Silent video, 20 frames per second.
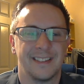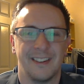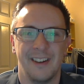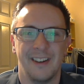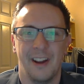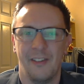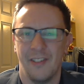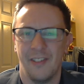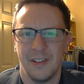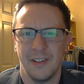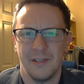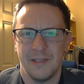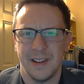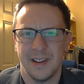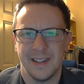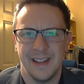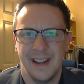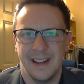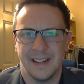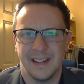it's got nothing to do
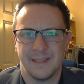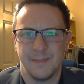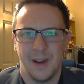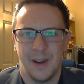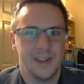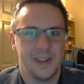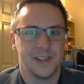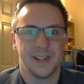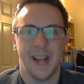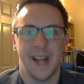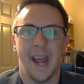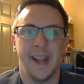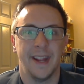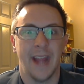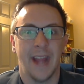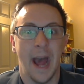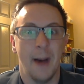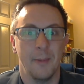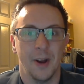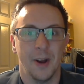with the taste, but I just
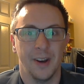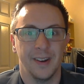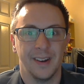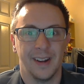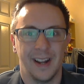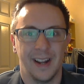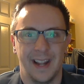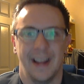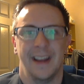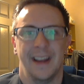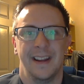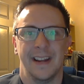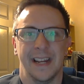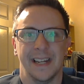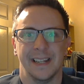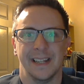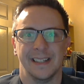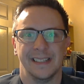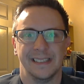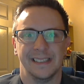hate Gammon. I hate
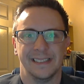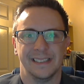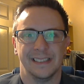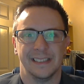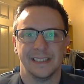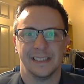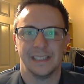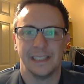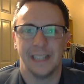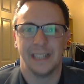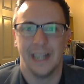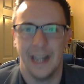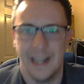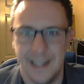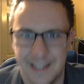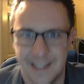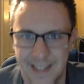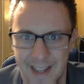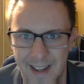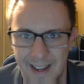it.
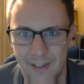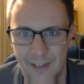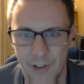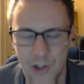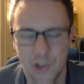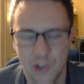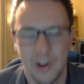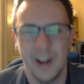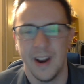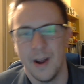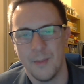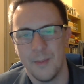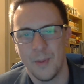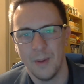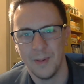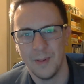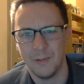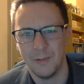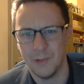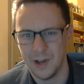Hate it. If I tried it, I
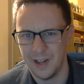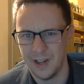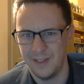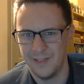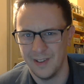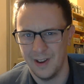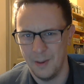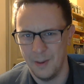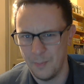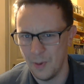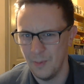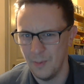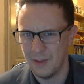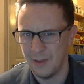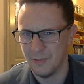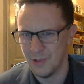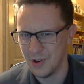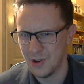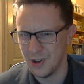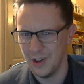probably
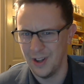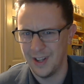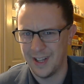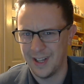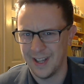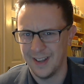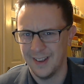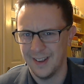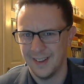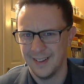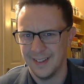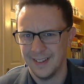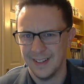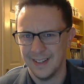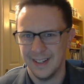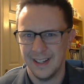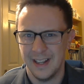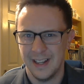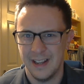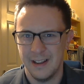would like it,
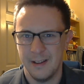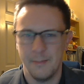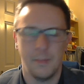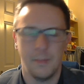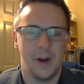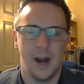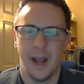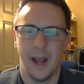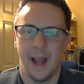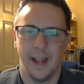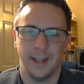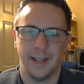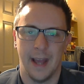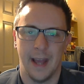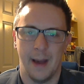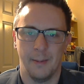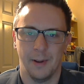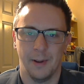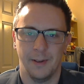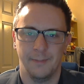but I hate
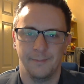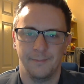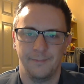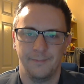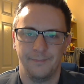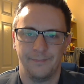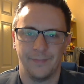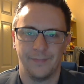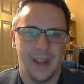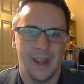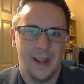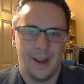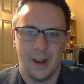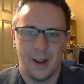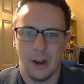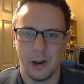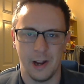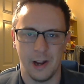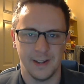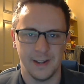Gammon. There
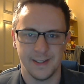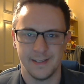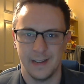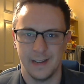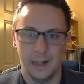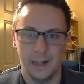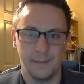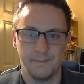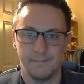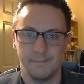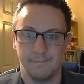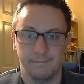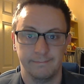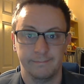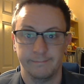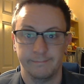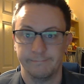you go, guys. I